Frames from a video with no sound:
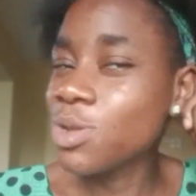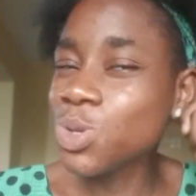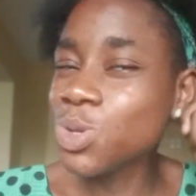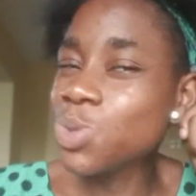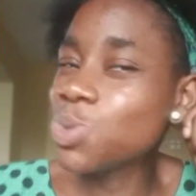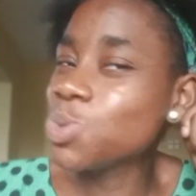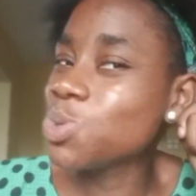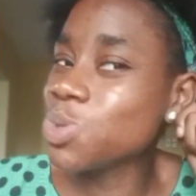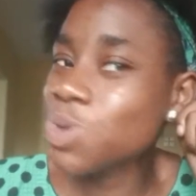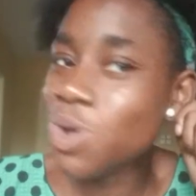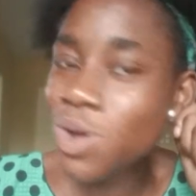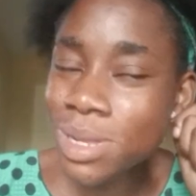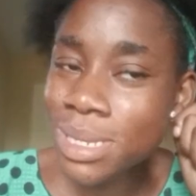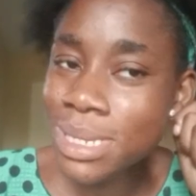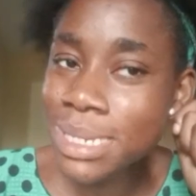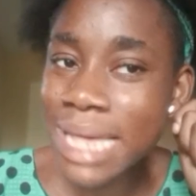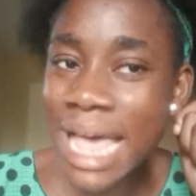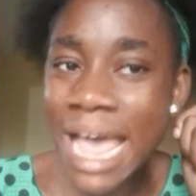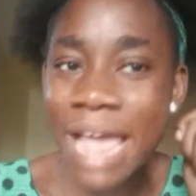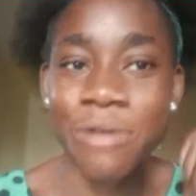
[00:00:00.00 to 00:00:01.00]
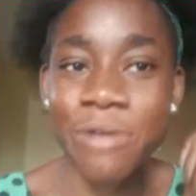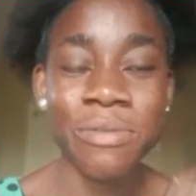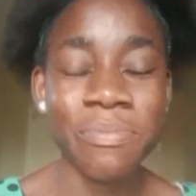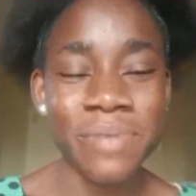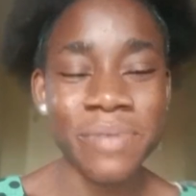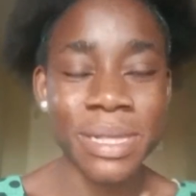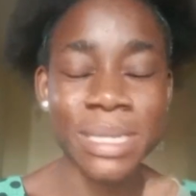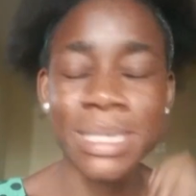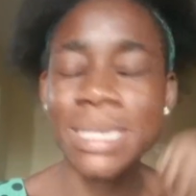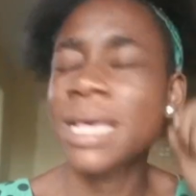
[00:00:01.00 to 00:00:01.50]
Do not, I
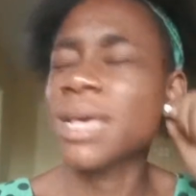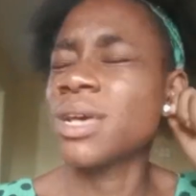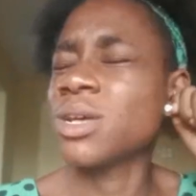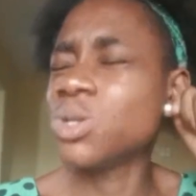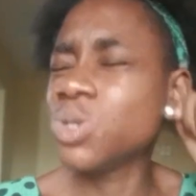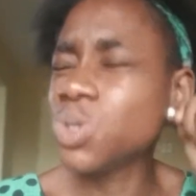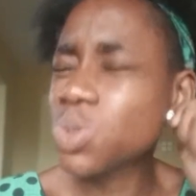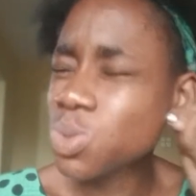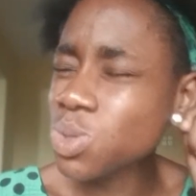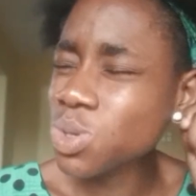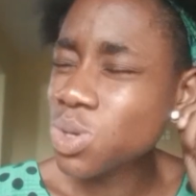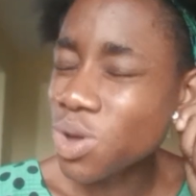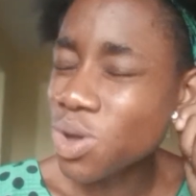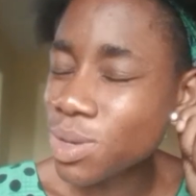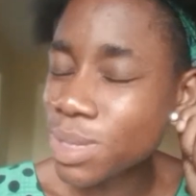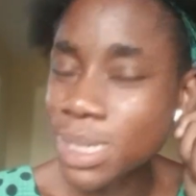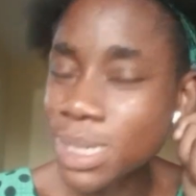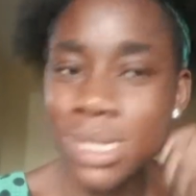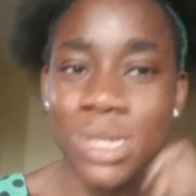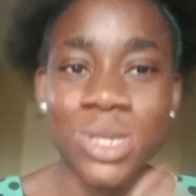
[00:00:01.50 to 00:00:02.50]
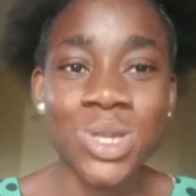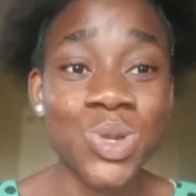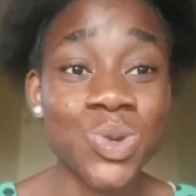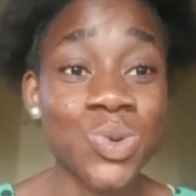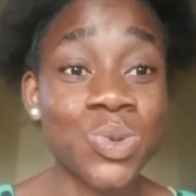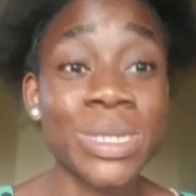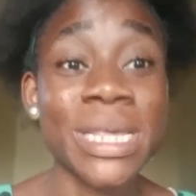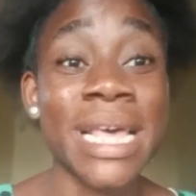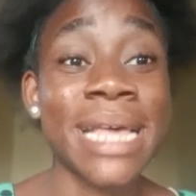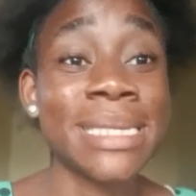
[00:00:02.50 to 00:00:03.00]
repeat, do not
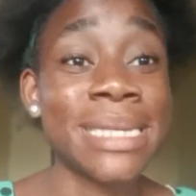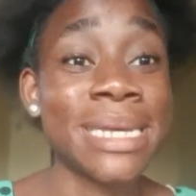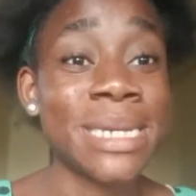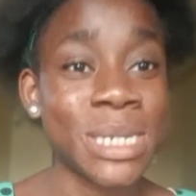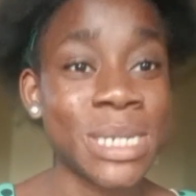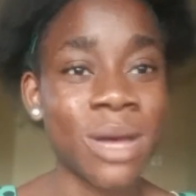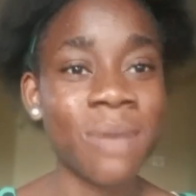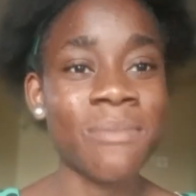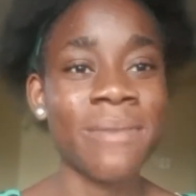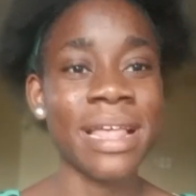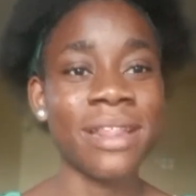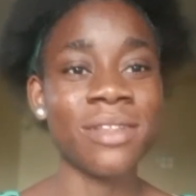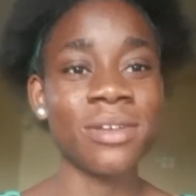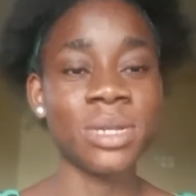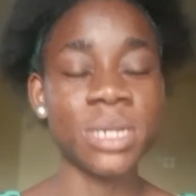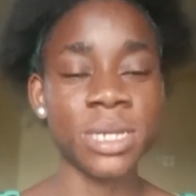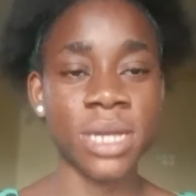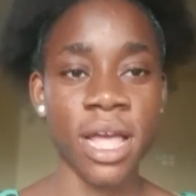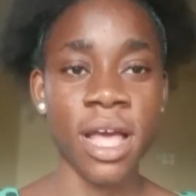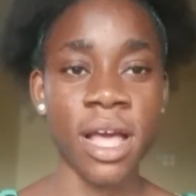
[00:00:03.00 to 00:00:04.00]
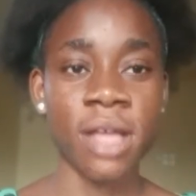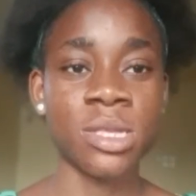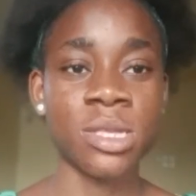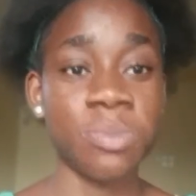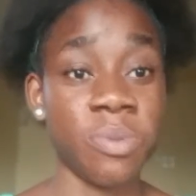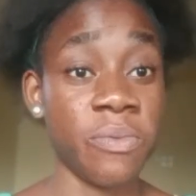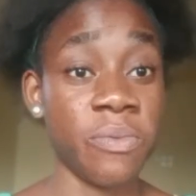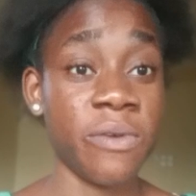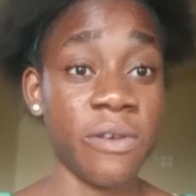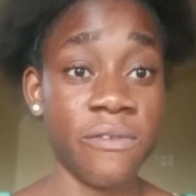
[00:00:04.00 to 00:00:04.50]
use essential biology
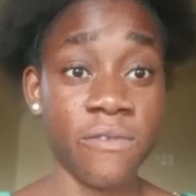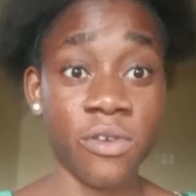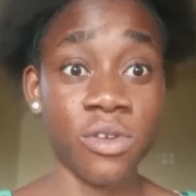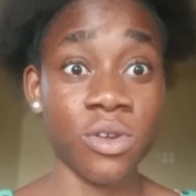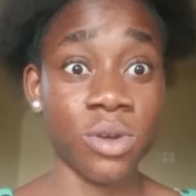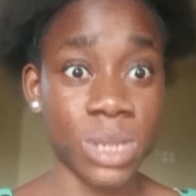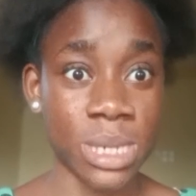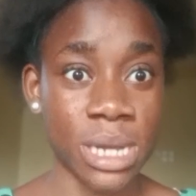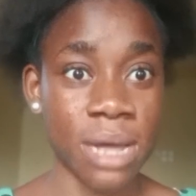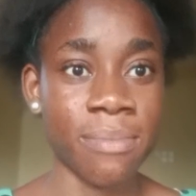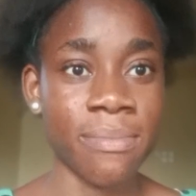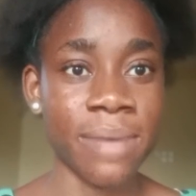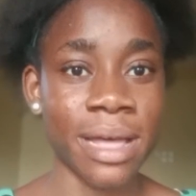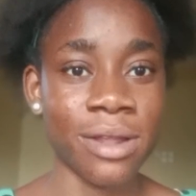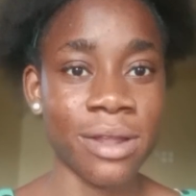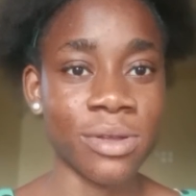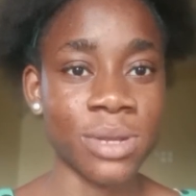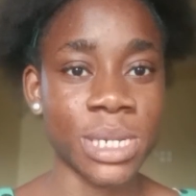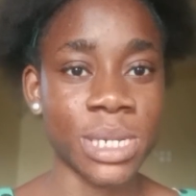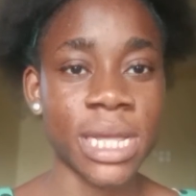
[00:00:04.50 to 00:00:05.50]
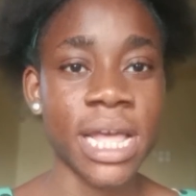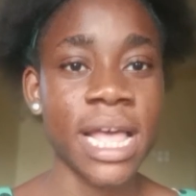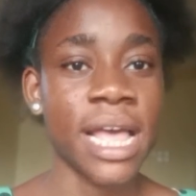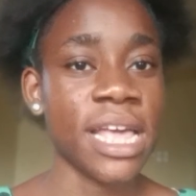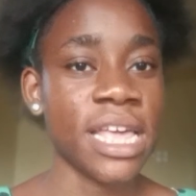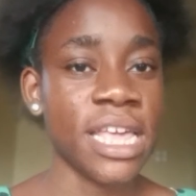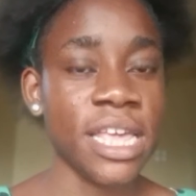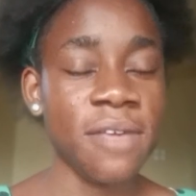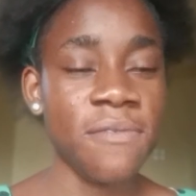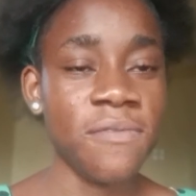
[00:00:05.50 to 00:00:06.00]
to prepare for your JAMB biology.
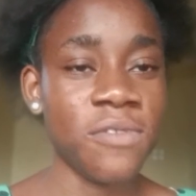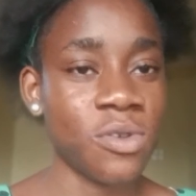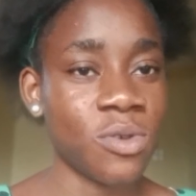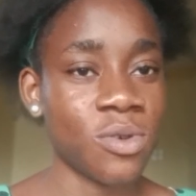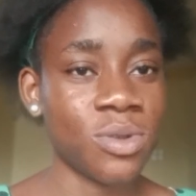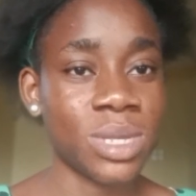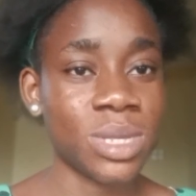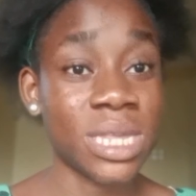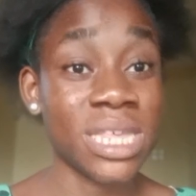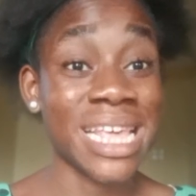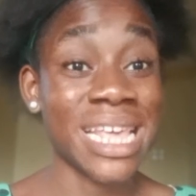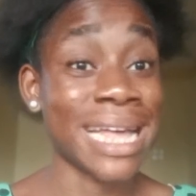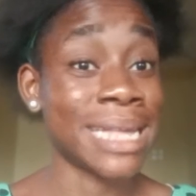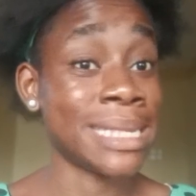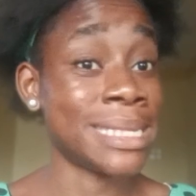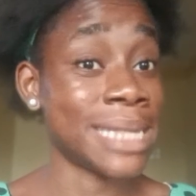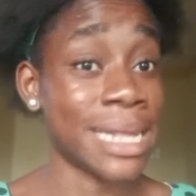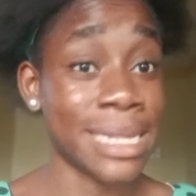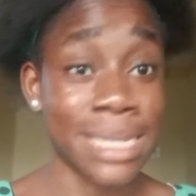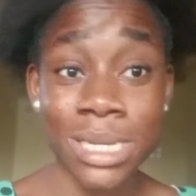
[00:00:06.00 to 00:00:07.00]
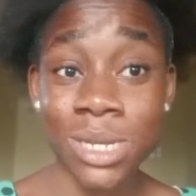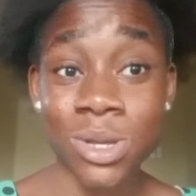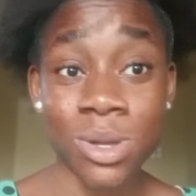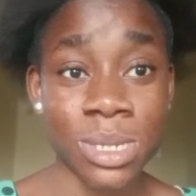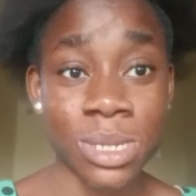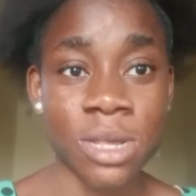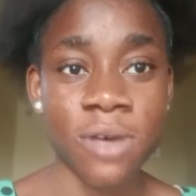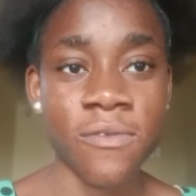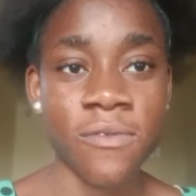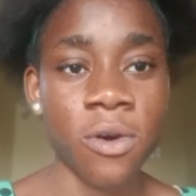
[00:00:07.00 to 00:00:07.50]
If not, you are setting
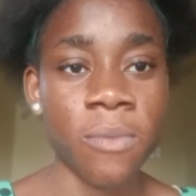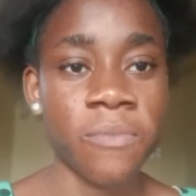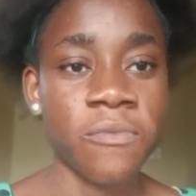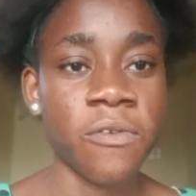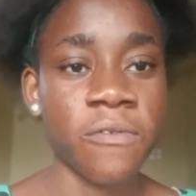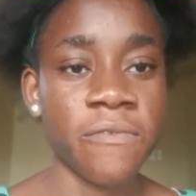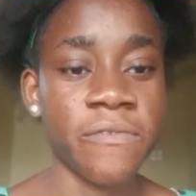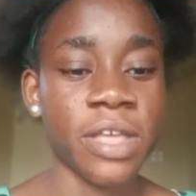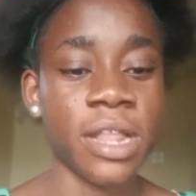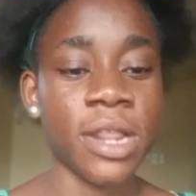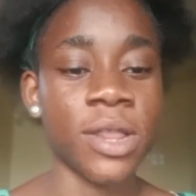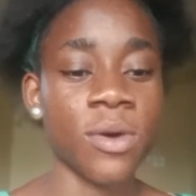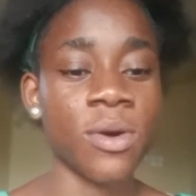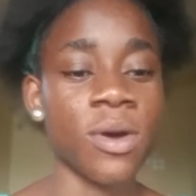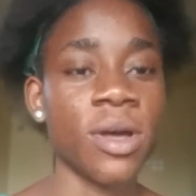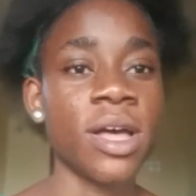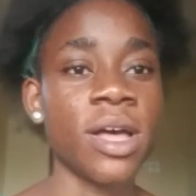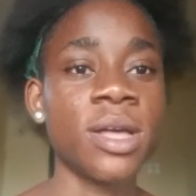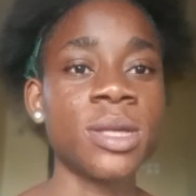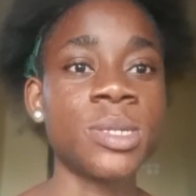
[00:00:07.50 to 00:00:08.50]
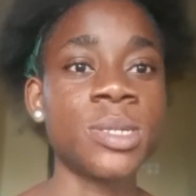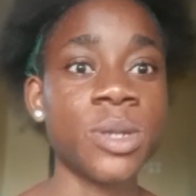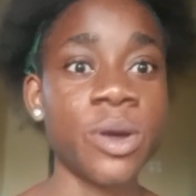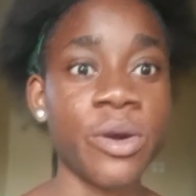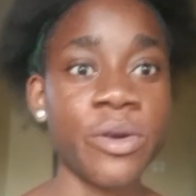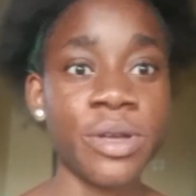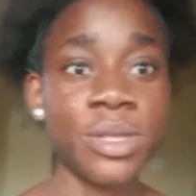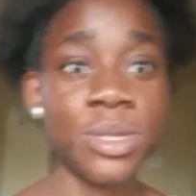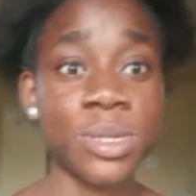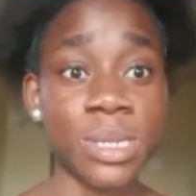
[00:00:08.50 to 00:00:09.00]
yourself up for failure.
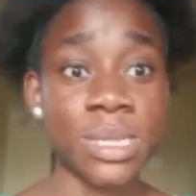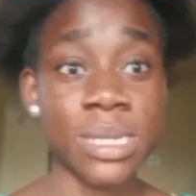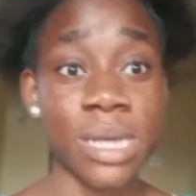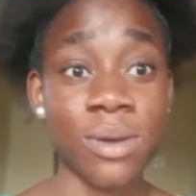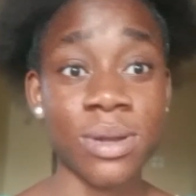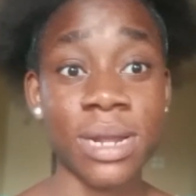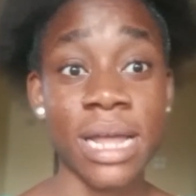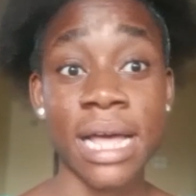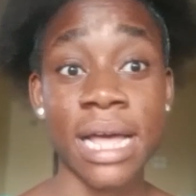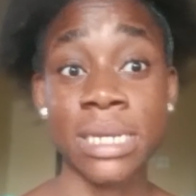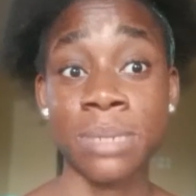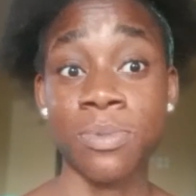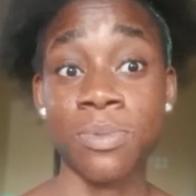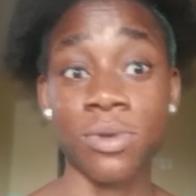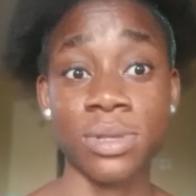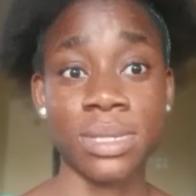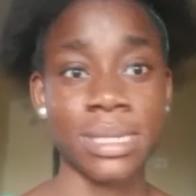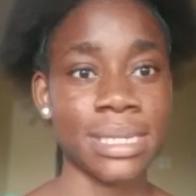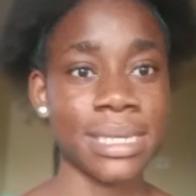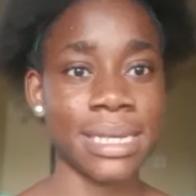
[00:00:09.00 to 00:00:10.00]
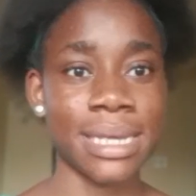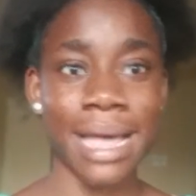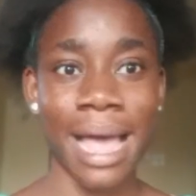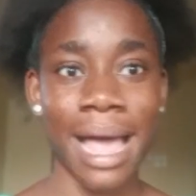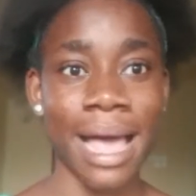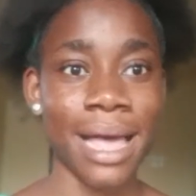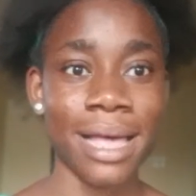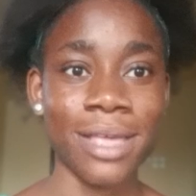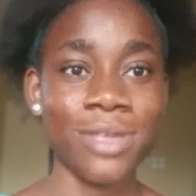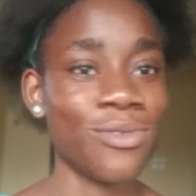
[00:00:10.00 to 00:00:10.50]
Sorry to sound harsh, but
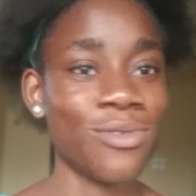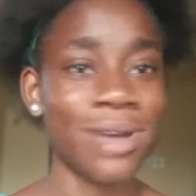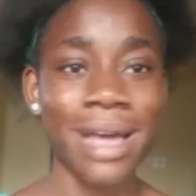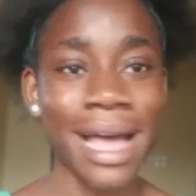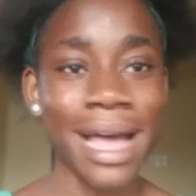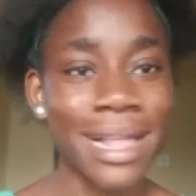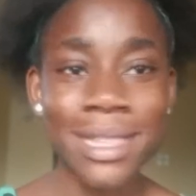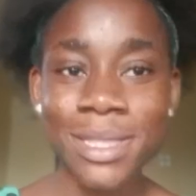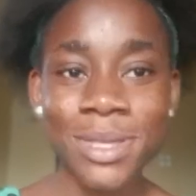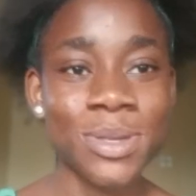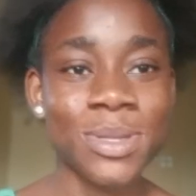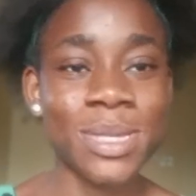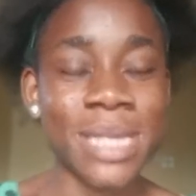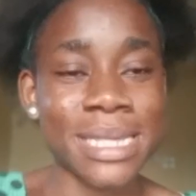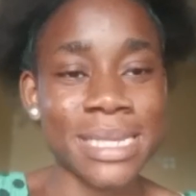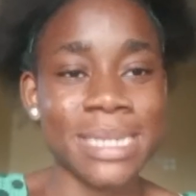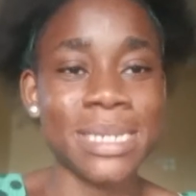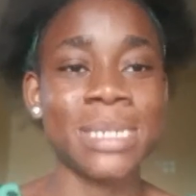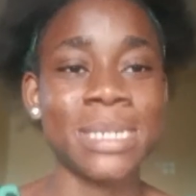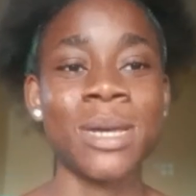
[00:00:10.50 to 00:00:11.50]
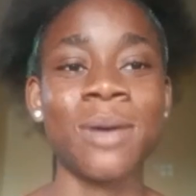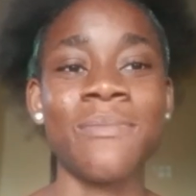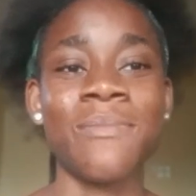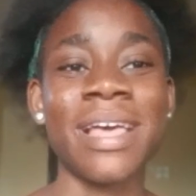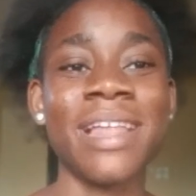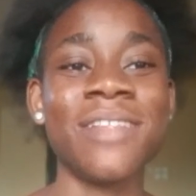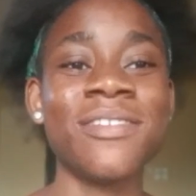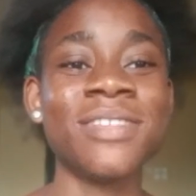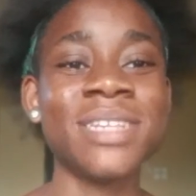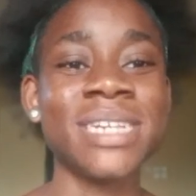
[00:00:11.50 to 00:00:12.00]
you can't use essential
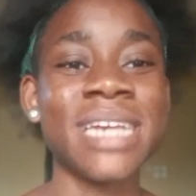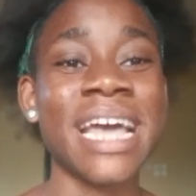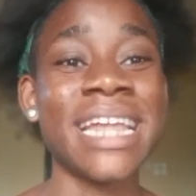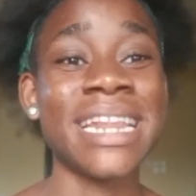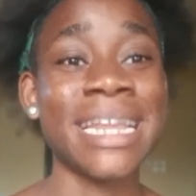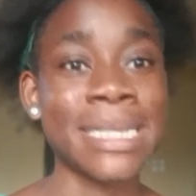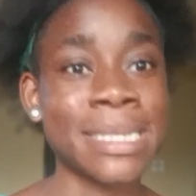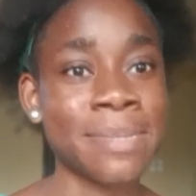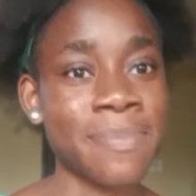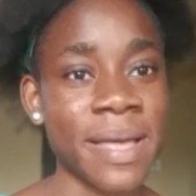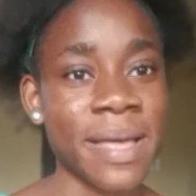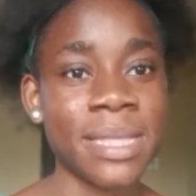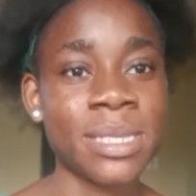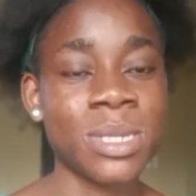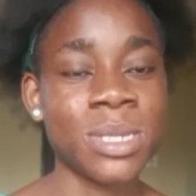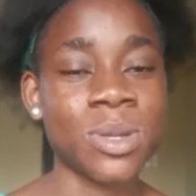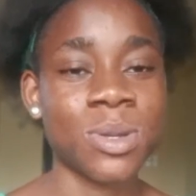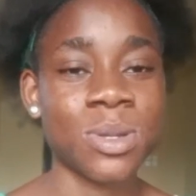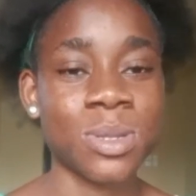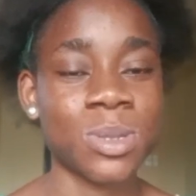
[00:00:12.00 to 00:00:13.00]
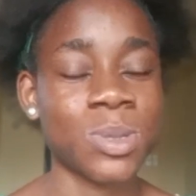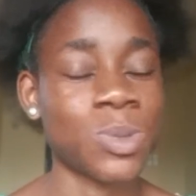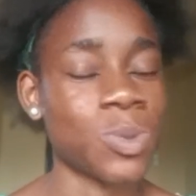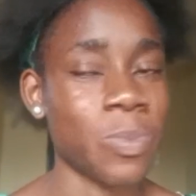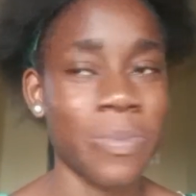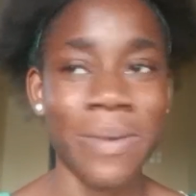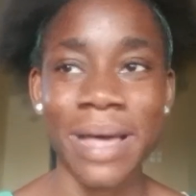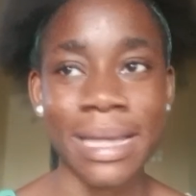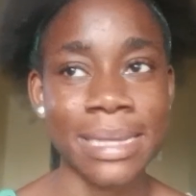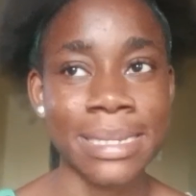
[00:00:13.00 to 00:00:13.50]
biology and expect you to
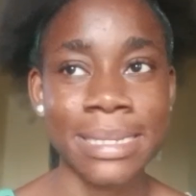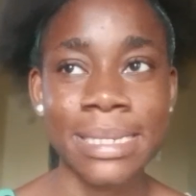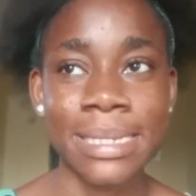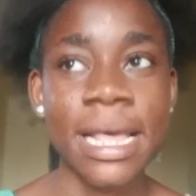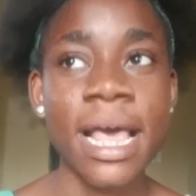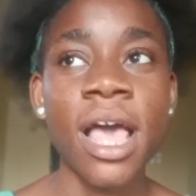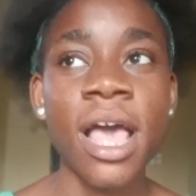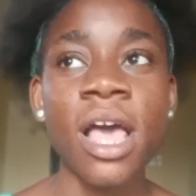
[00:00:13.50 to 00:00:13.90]
pass.